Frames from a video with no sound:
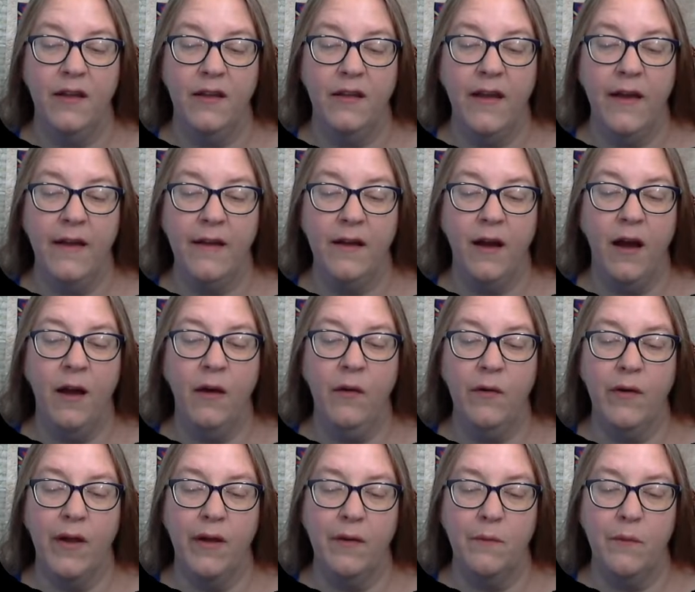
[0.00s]
Yet
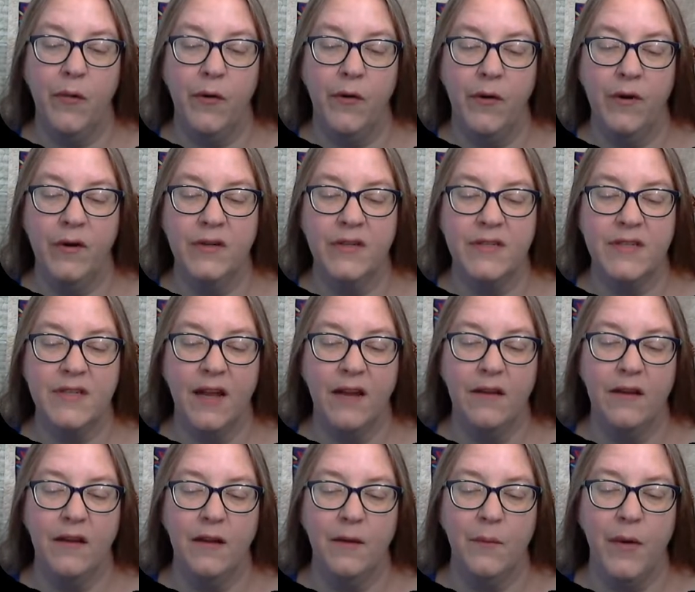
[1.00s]
our emperor,
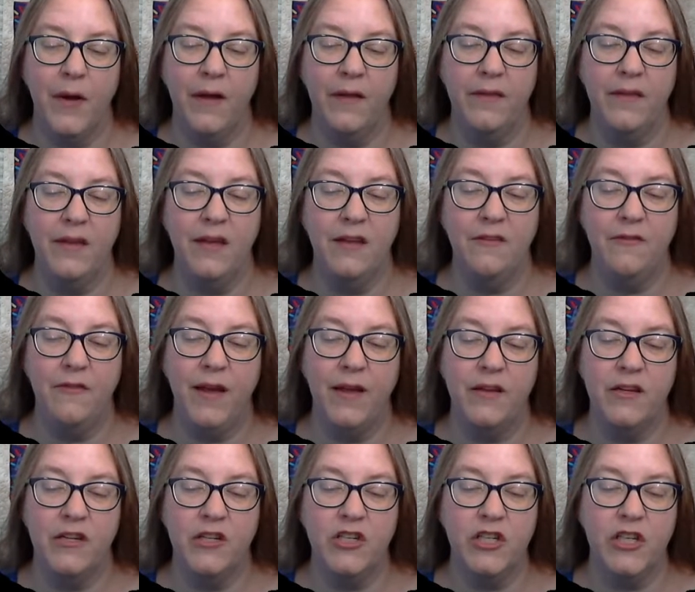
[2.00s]
standing upon the
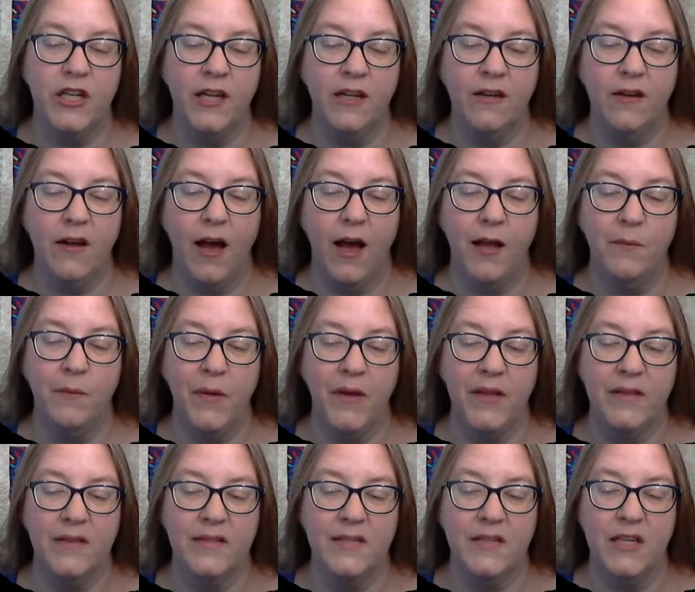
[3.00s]
advantage he had got by
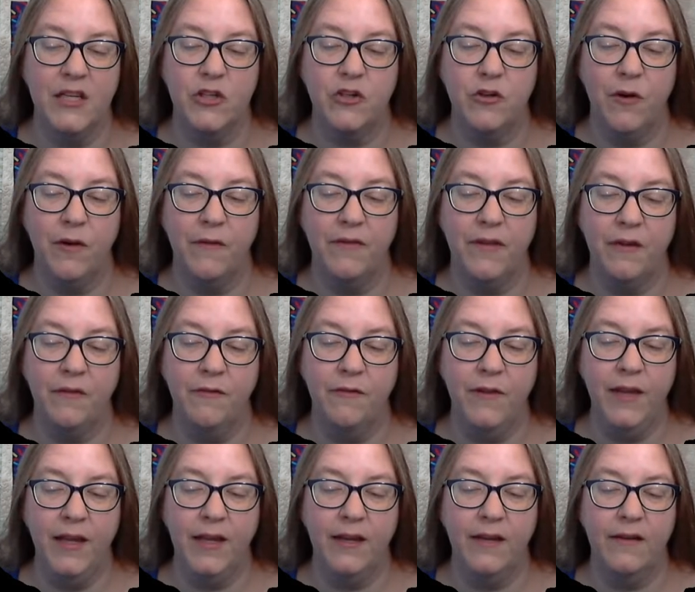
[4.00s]
the seizure of their
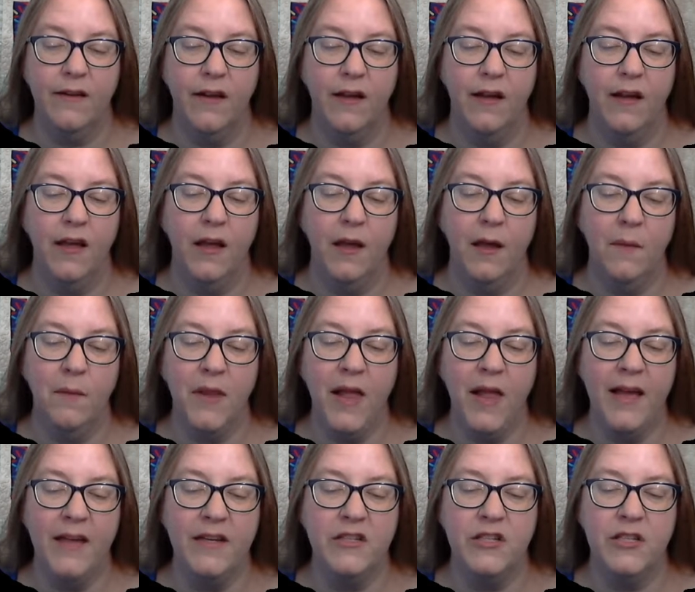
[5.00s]
fleet,
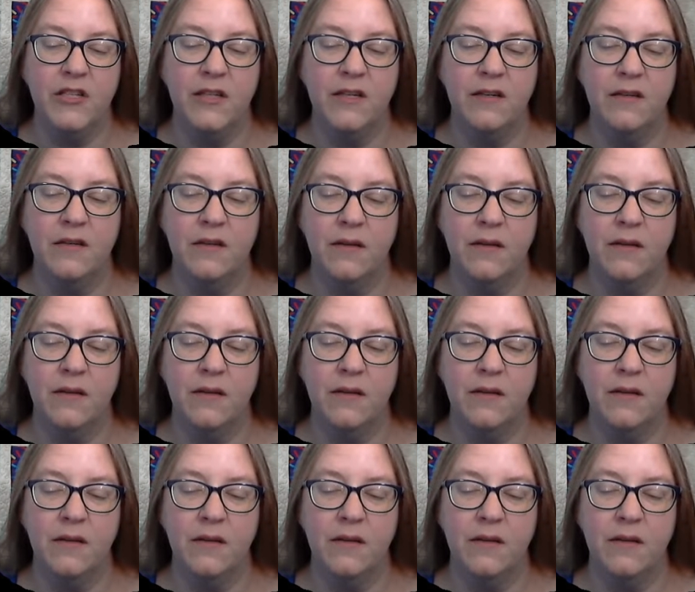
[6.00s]
obliged the,